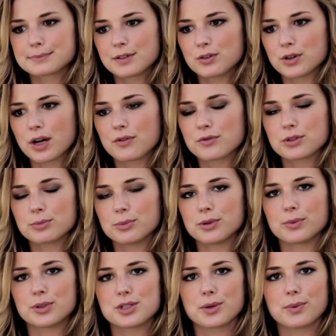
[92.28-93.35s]
if you're comfortable in
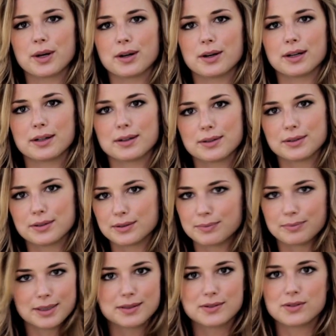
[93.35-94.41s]
what you're wearing, you'll
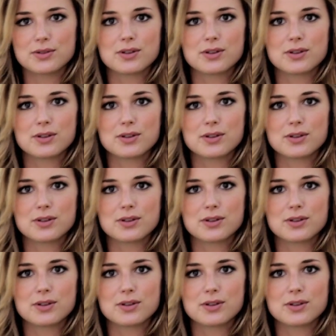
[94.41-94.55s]
exude